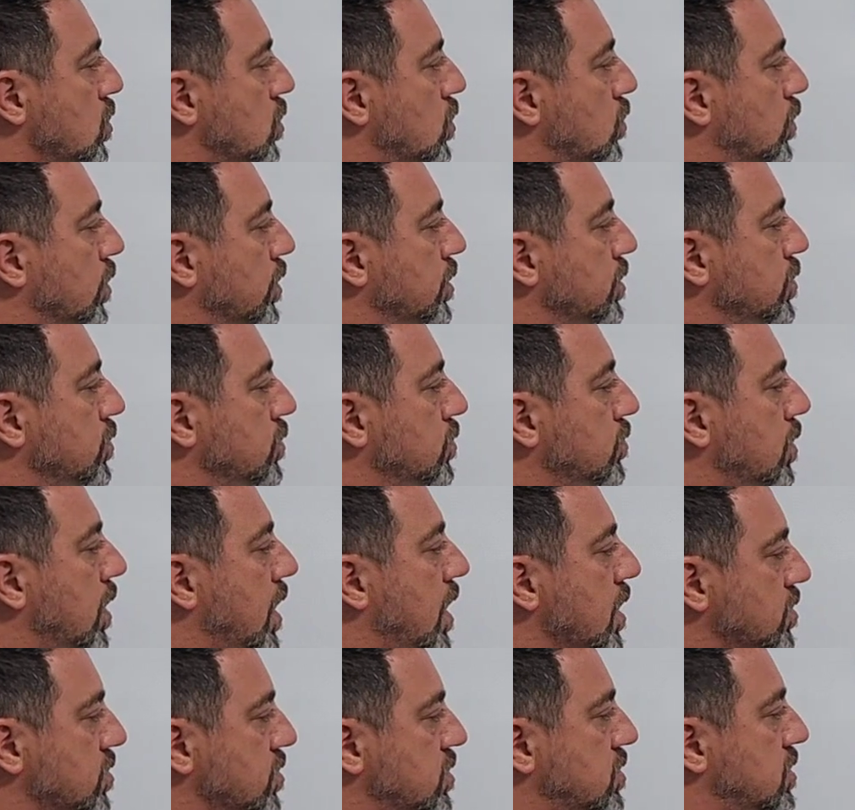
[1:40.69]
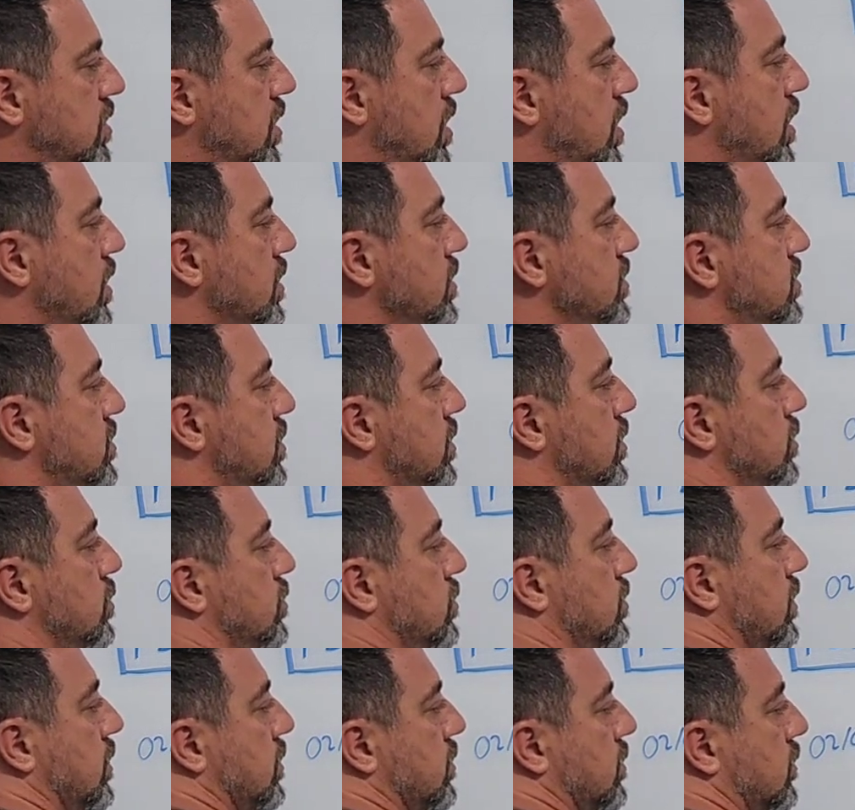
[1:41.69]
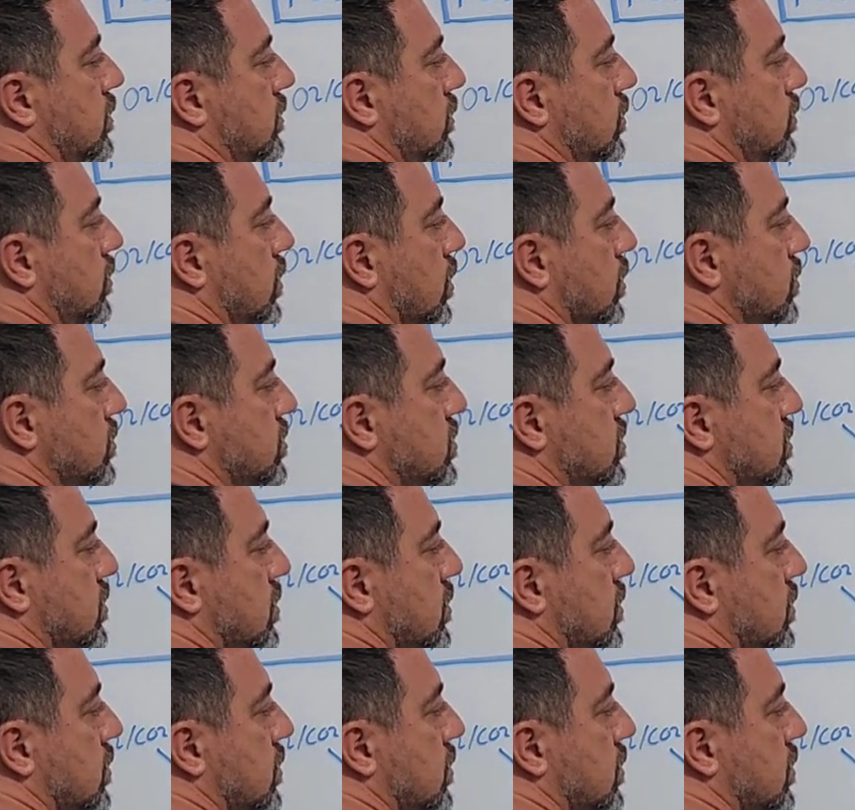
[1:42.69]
When you exercise, you need glucose,